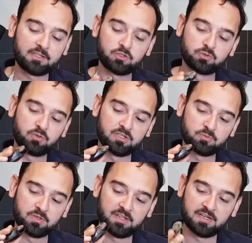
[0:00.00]
to do this
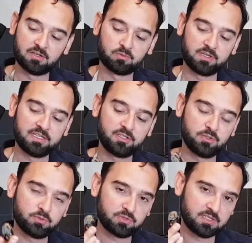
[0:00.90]
with already
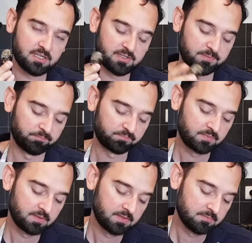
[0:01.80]
used
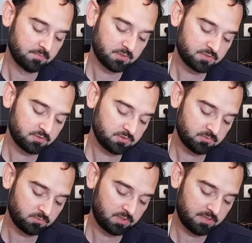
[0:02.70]
mussel
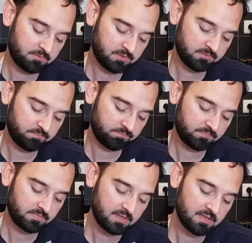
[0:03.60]
and whatever.
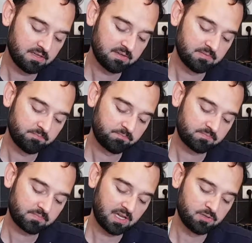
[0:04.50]

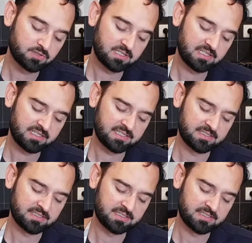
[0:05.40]
I use it like